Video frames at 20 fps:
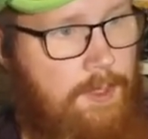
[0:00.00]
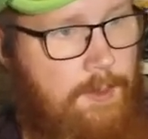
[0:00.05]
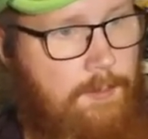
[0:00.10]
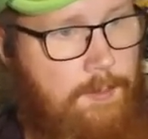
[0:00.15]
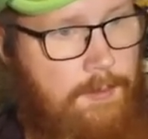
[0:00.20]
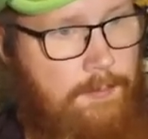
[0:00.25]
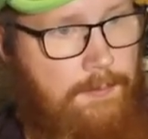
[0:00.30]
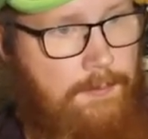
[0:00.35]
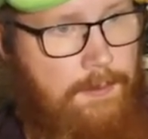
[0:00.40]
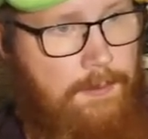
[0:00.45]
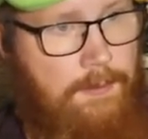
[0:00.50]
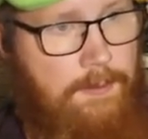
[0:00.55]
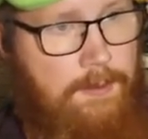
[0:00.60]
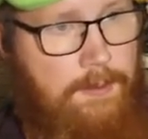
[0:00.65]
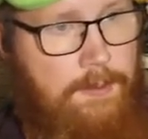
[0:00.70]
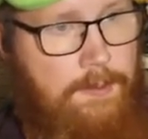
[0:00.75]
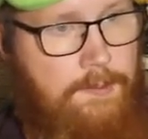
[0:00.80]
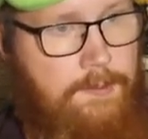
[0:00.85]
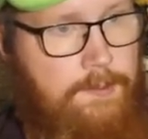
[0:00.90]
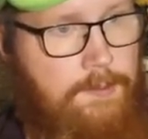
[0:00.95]
game ever,
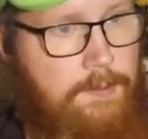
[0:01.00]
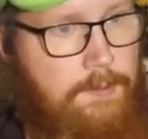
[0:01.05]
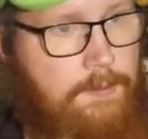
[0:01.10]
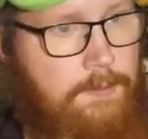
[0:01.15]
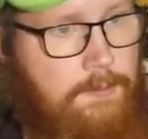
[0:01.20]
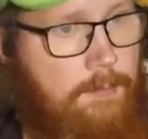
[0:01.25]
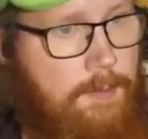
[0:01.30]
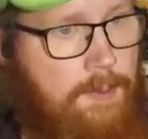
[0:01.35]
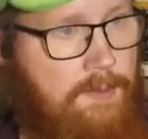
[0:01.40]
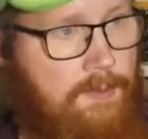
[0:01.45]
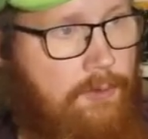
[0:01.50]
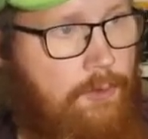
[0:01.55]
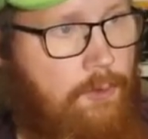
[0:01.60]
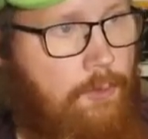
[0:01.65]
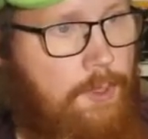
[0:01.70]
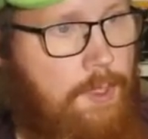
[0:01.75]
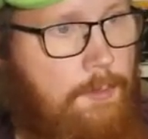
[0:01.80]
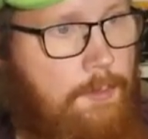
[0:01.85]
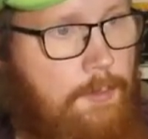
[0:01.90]
honestly. Best 2D